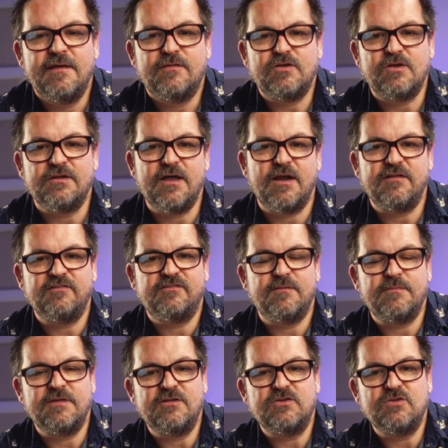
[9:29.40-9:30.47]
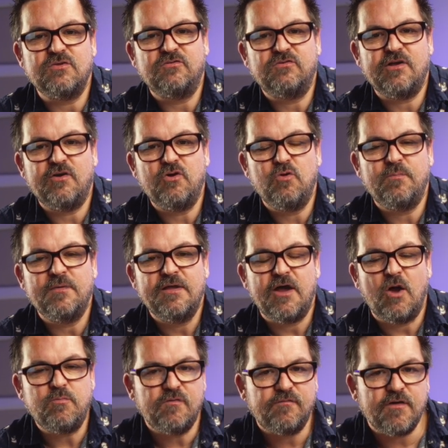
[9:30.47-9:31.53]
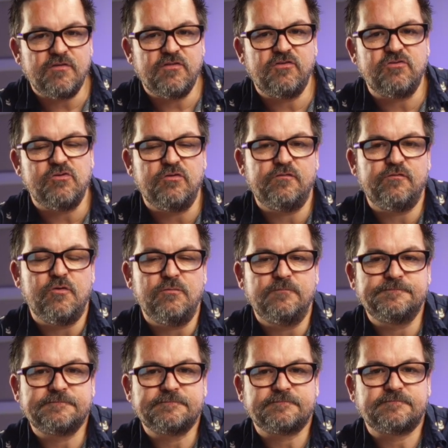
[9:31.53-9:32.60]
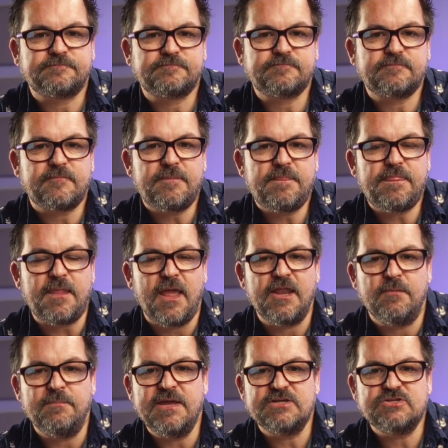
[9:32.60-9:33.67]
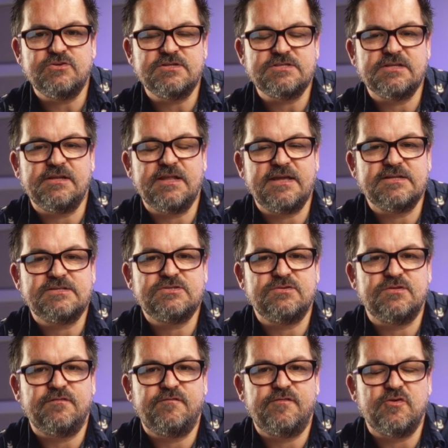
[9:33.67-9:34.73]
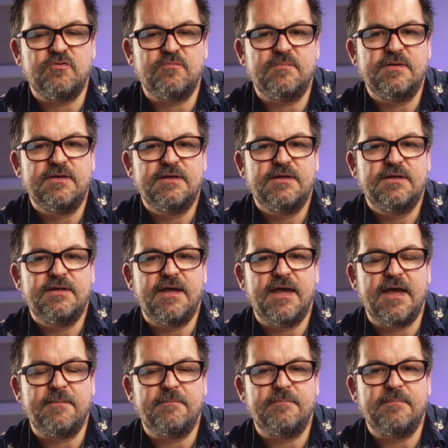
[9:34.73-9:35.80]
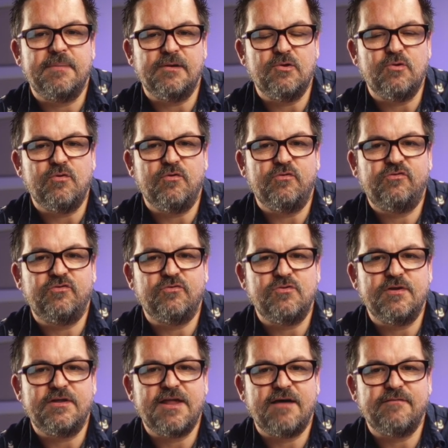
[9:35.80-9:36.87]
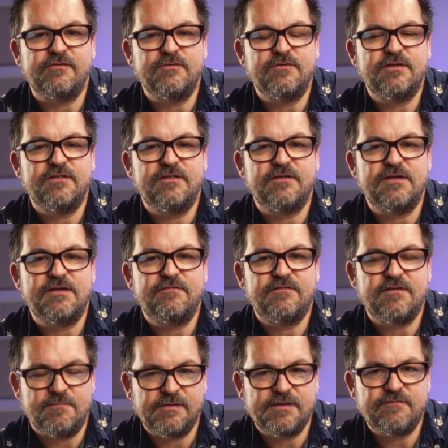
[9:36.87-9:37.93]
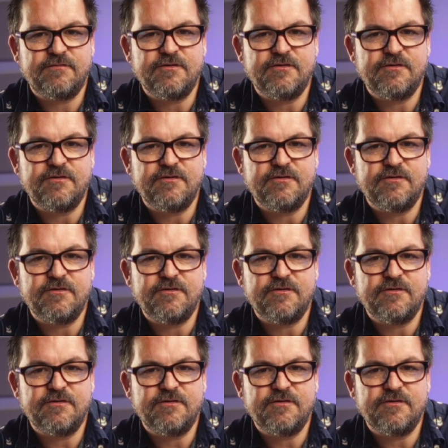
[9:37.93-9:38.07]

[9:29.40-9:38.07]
that you're learning something new. So I hope you found this useful. And I'll make sure there's a link to the film below so you can have a look at the complete